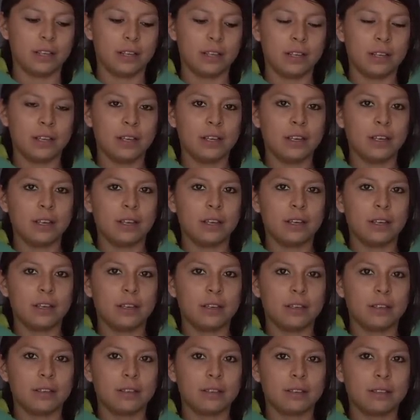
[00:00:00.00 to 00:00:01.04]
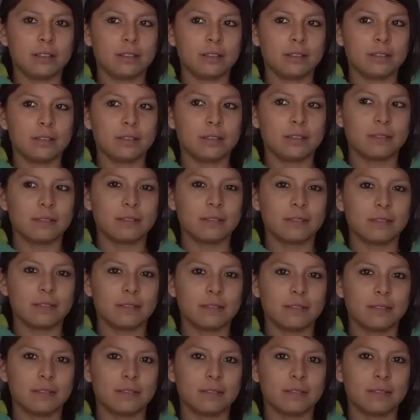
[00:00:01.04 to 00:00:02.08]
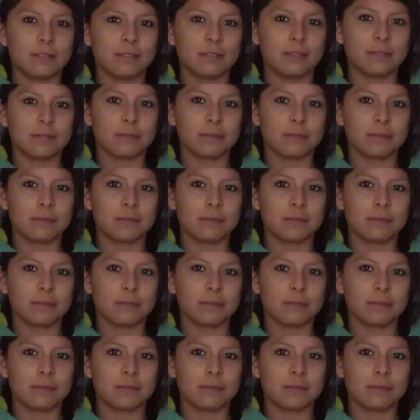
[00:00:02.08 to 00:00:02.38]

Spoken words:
(no one is talking)